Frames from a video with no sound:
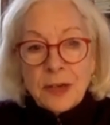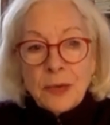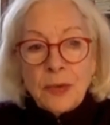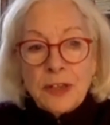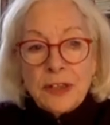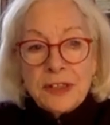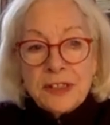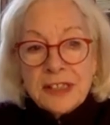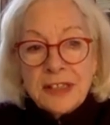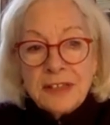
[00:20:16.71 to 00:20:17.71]
with the
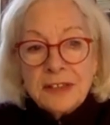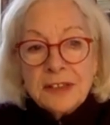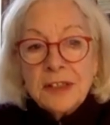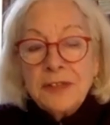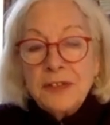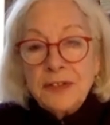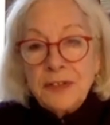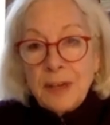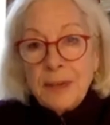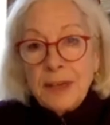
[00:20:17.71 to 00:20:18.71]
skills of
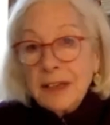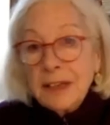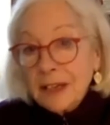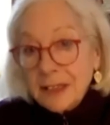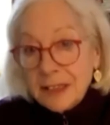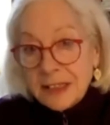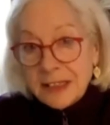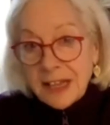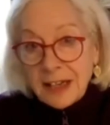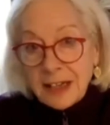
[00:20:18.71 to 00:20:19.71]
developing
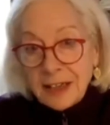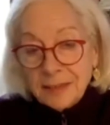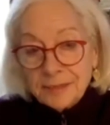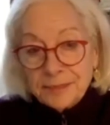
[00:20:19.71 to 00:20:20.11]
understanding.